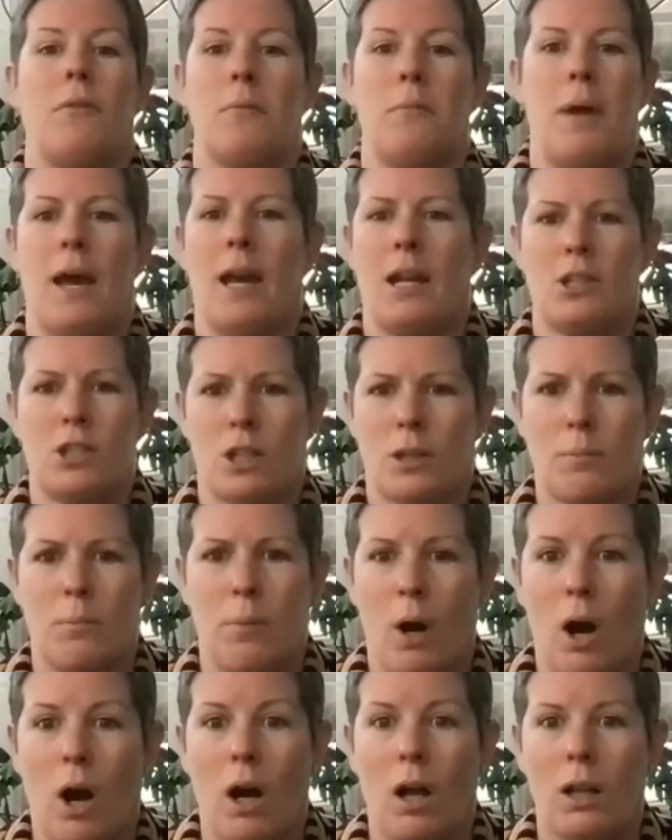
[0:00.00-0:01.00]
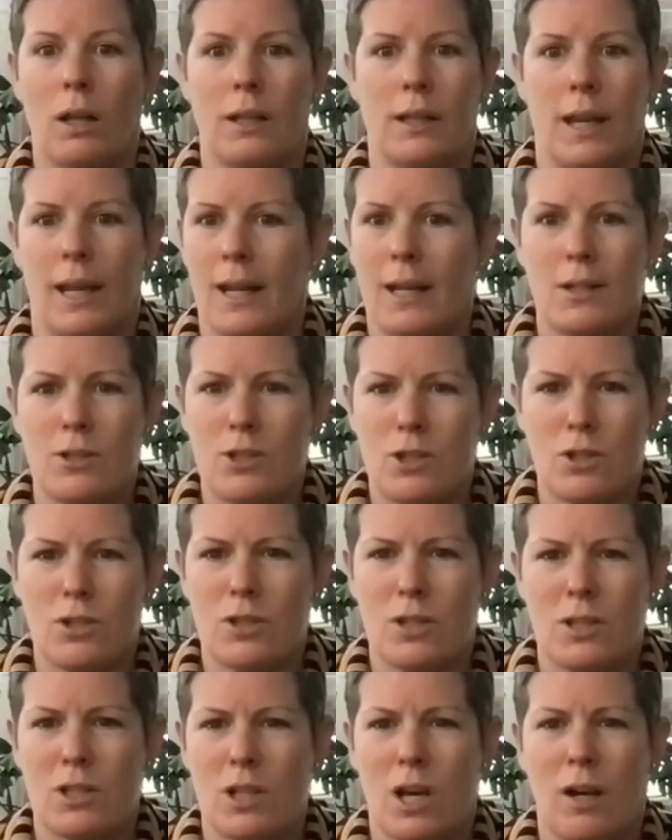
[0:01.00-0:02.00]
the magic ball and answers
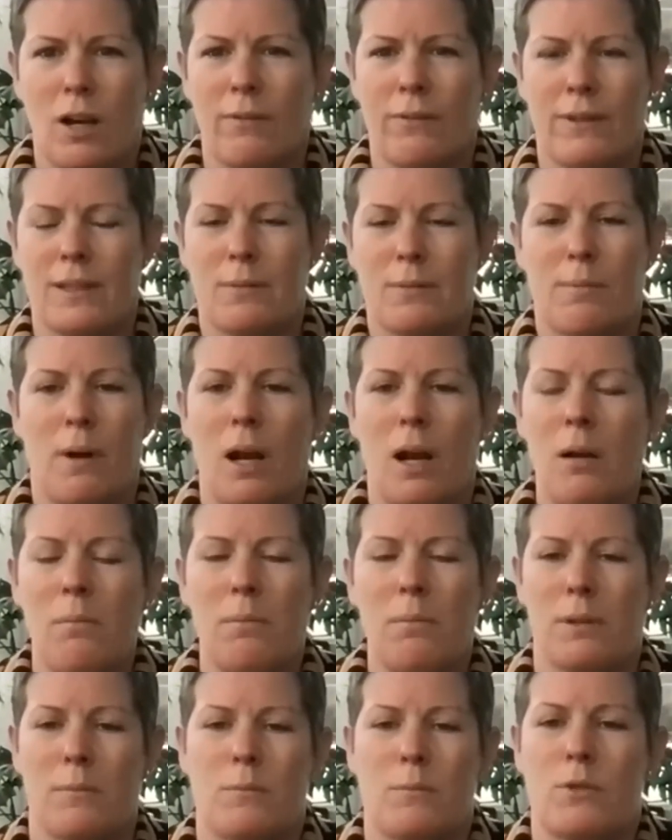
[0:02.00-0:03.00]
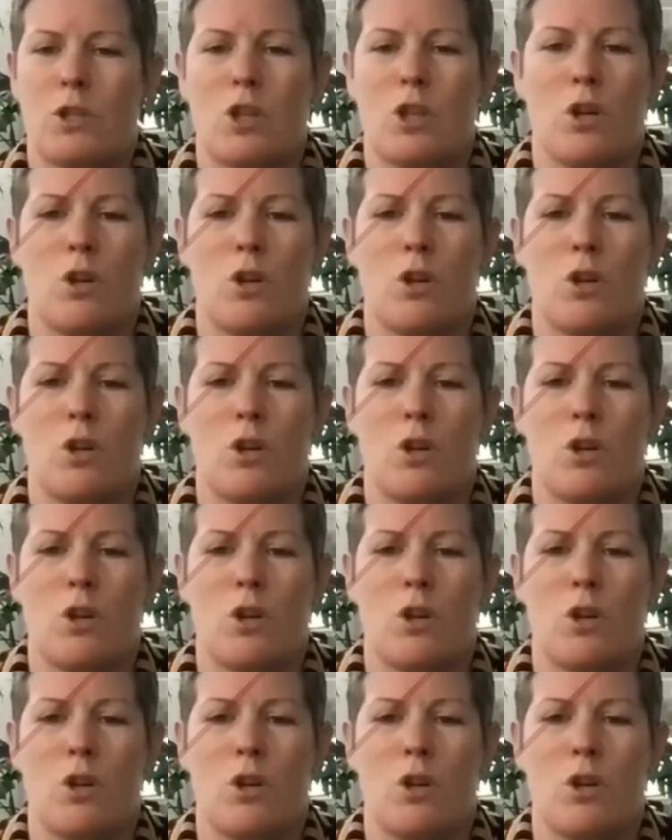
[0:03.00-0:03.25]
to solve these problems.